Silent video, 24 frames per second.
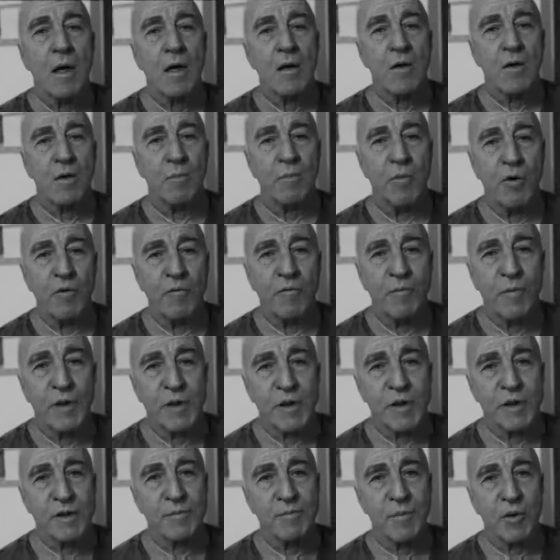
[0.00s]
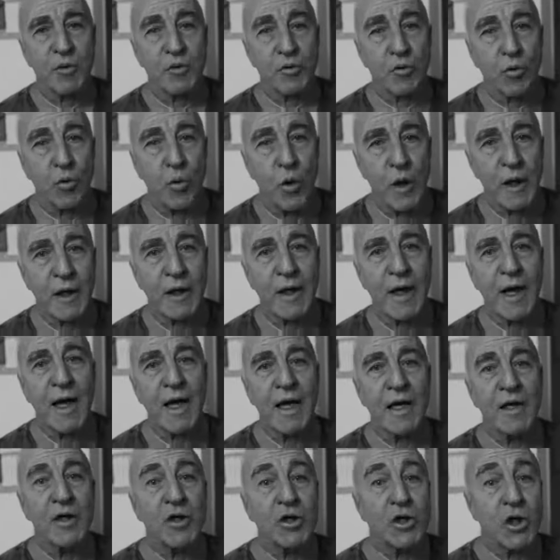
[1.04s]
The movement is both quick
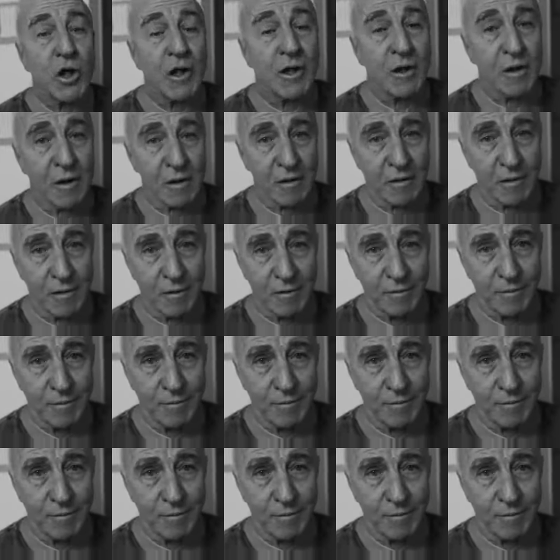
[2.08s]
and gentle.